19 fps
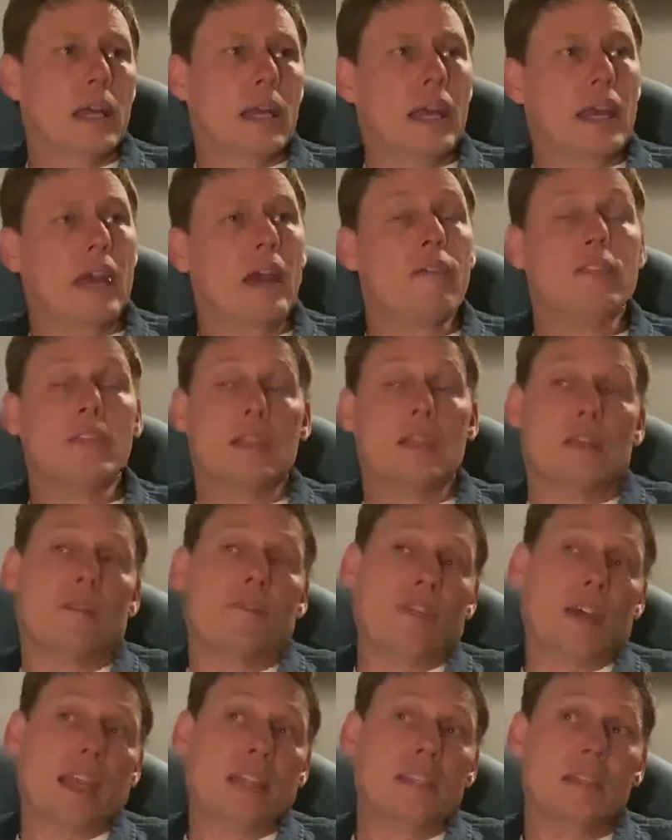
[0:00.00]
how has it
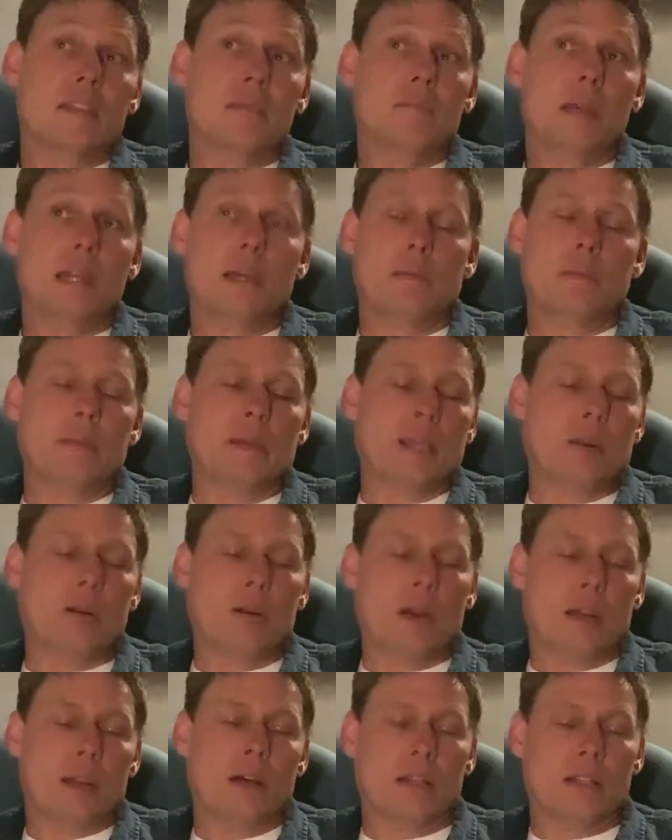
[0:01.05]
affected me? I'm gonna be
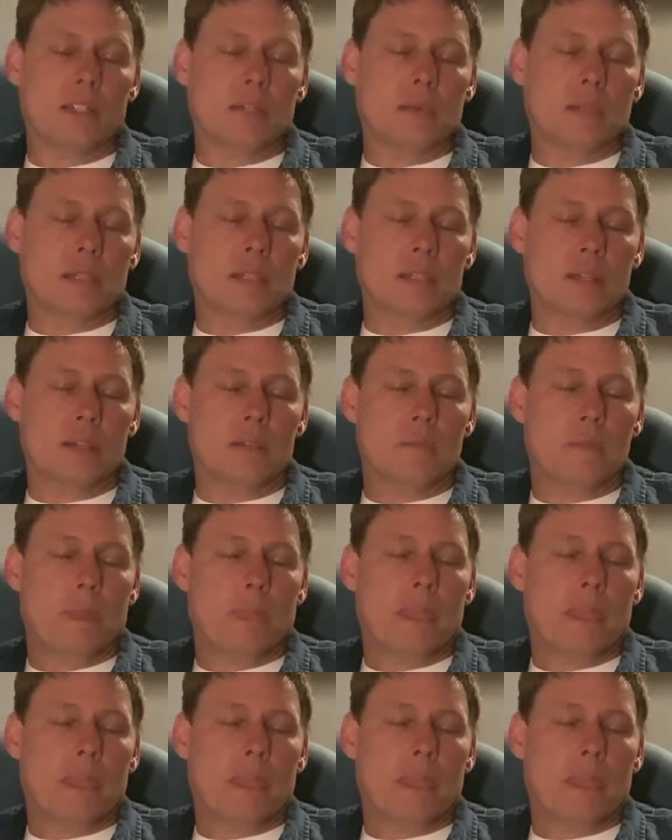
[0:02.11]
quite honest with you.